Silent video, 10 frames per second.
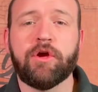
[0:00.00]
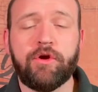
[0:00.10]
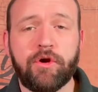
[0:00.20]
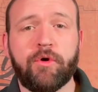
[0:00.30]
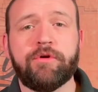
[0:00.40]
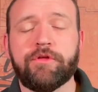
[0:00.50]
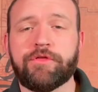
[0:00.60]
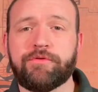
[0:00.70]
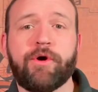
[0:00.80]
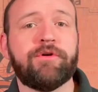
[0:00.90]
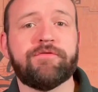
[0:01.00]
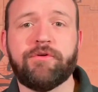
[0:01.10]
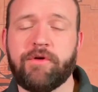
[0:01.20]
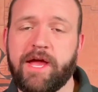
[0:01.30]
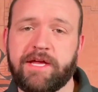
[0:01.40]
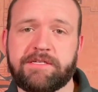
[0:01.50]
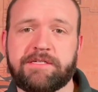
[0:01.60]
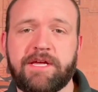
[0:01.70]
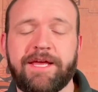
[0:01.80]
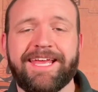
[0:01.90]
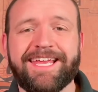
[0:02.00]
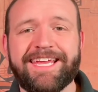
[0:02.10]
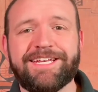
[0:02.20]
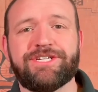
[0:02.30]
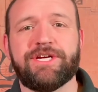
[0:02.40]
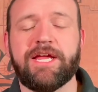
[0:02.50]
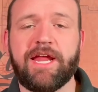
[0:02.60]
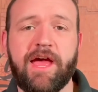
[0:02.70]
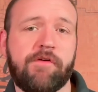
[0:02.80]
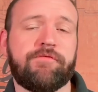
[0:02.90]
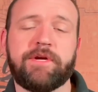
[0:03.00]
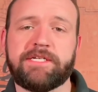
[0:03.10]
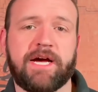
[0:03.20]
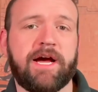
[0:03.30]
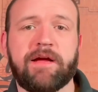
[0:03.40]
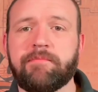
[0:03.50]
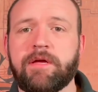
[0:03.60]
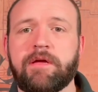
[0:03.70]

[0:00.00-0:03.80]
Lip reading: go to the throne of grace each and every time